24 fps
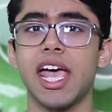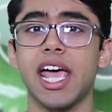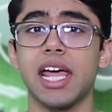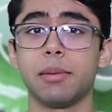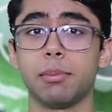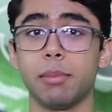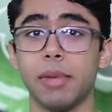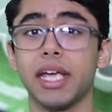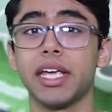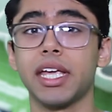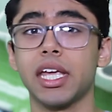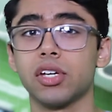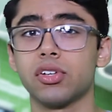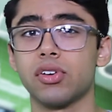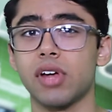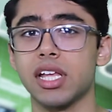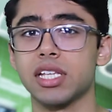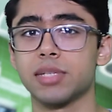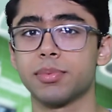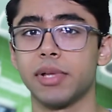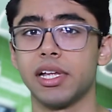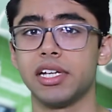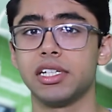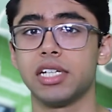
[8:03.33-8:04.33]
and making
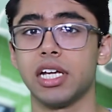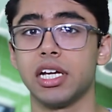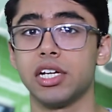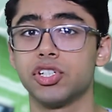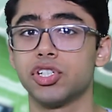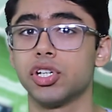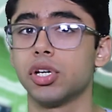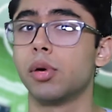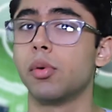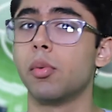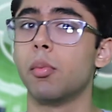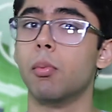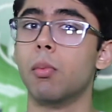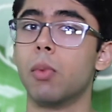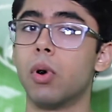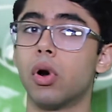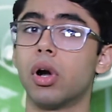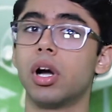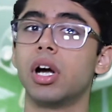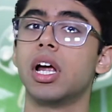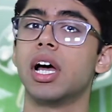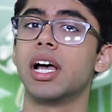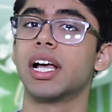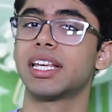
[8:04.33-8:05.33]
transplantation
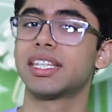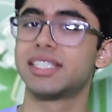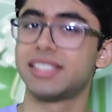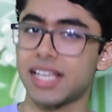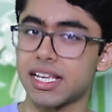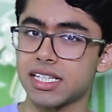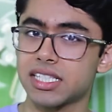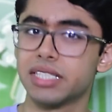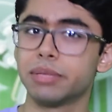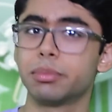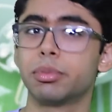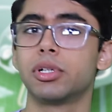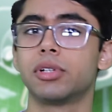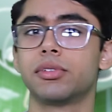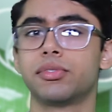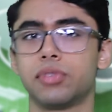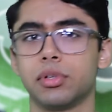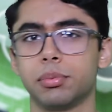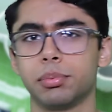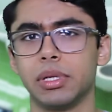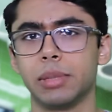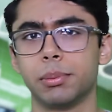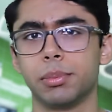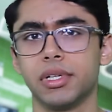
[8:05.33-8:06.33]
more accessible
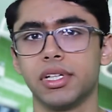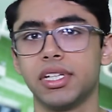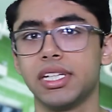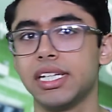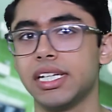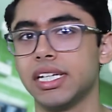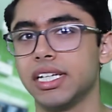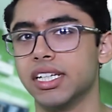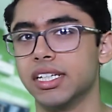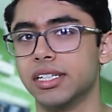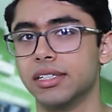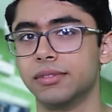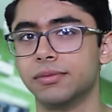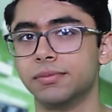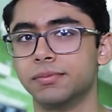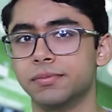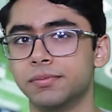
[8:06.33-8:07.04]
for people in need.